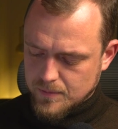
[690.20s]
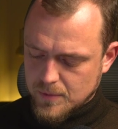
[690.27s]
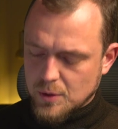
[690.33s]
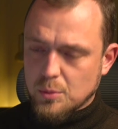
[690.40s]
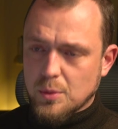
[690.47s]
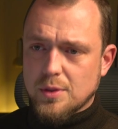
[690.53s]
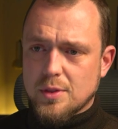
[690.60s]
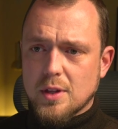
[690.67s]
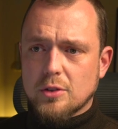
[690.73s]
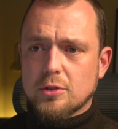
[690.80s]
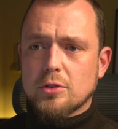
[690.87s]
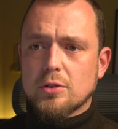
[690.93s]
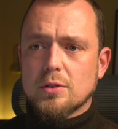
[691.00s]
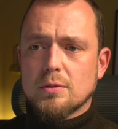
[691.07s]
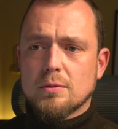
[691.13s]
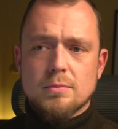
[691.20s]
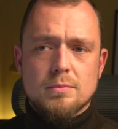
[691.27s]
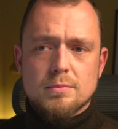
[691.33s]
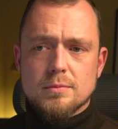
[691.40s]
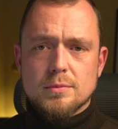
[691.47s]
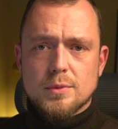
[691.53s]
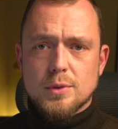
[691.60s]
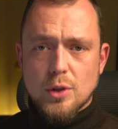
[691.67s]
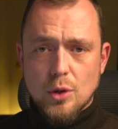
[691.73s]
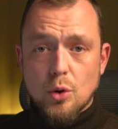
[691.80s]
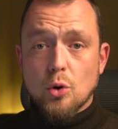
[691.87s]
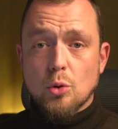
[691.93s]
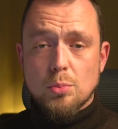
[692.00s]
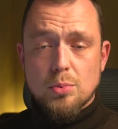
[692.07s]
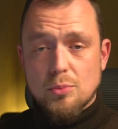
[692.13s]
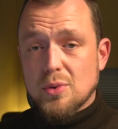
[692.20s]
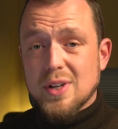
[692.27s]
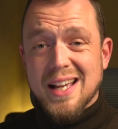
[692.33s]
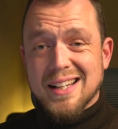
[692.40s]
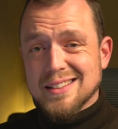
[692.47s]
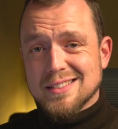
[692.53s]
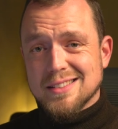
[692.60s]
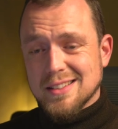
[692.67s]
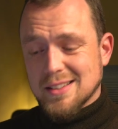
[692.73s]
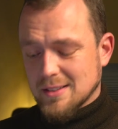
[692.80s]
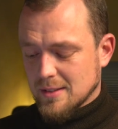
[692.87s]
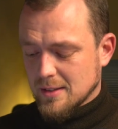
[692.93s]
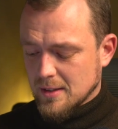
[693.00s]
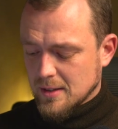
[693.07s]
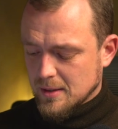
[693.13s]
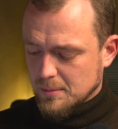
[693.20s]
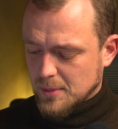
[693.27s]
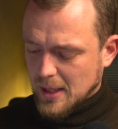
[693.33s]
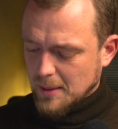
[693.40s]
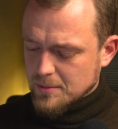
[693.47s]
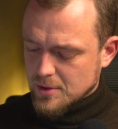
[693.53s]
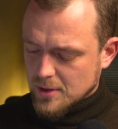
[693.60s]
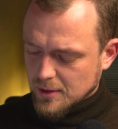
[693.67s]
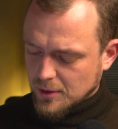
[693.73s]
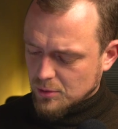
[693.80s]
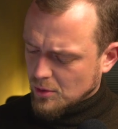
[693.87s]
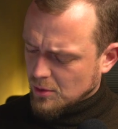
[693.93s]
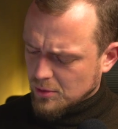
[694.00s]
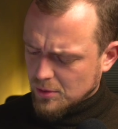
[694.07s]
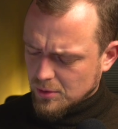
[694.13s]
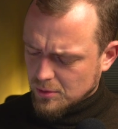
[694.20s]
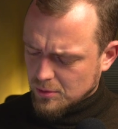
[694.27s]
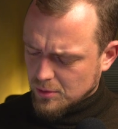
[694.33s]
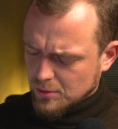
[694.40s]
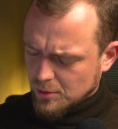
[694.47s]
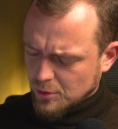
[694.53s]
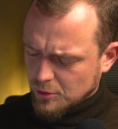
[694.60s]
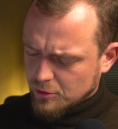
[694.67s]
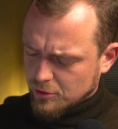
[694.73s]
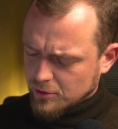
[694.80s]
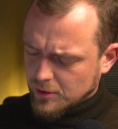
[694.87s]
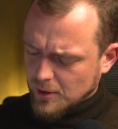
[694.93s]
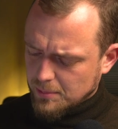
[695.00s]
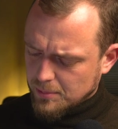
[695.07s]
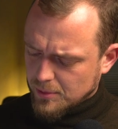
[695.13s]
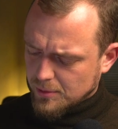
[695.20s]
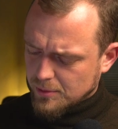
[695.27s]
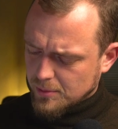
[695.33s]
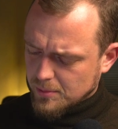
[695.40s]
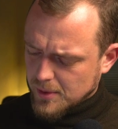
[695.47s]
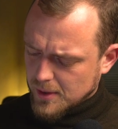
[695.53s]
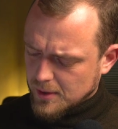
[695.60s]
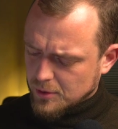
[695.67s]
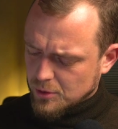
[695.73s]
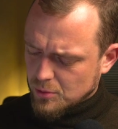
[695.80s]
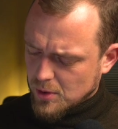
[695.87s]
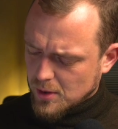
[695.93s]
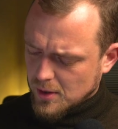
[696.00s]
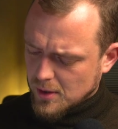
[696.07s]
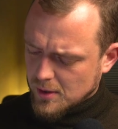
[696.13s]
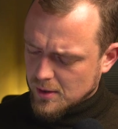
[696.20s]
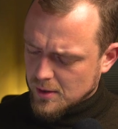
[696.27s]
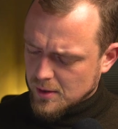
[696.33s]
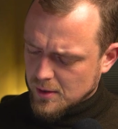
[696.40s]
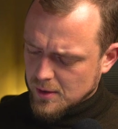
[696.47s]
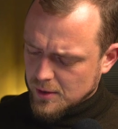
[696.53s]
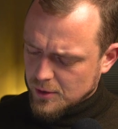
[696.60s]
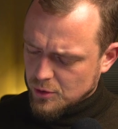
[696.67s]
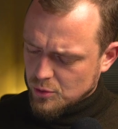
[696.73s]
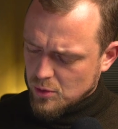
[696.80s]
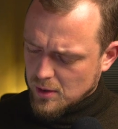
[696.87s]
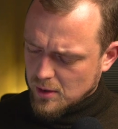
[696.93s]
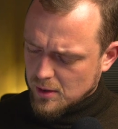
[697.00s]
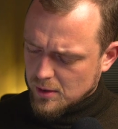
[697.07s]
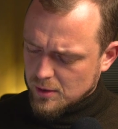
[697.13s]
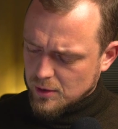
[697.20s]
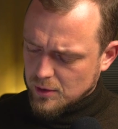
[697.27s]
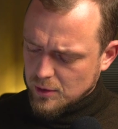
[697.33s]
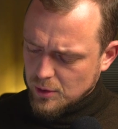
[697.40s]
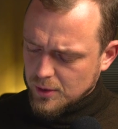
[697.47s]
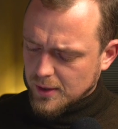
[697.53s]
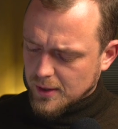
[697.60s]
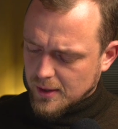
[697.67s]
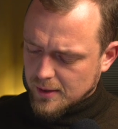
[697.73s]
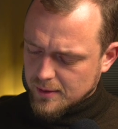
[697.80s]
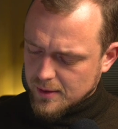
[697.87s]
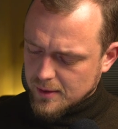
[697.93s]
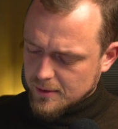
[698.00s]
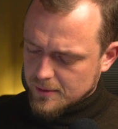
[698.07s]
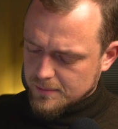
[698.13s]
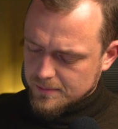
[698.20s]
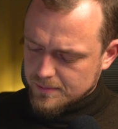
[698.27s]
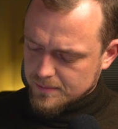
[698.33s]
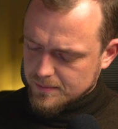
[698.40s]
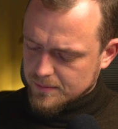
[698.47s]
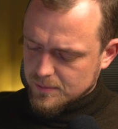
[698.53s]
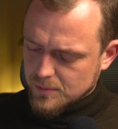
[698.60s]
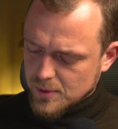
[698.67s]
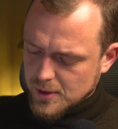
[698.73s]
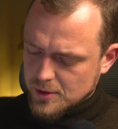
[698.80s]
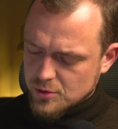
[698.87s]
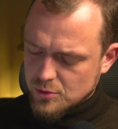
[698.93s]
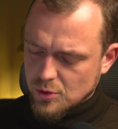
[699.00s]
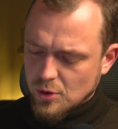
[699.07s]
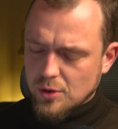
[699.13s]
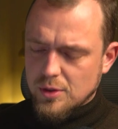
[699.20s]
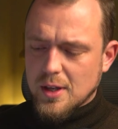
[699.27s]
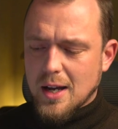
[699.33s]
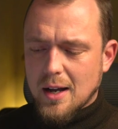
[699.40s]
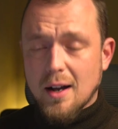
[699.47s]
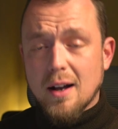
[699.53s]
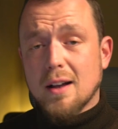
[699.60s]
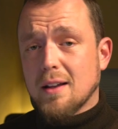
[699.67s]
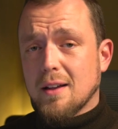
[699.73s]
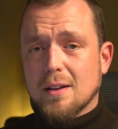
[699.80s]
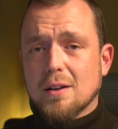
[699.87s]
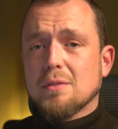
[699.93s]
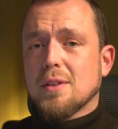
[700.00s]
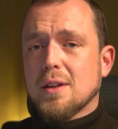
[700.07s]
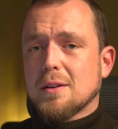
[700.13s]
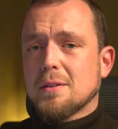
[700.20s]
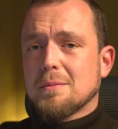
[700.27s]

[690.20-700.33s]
with this globe reality. But I'm telling you, no, no, no, no, no, you're separate from that. You are looking at that, right? So you're the eye of that,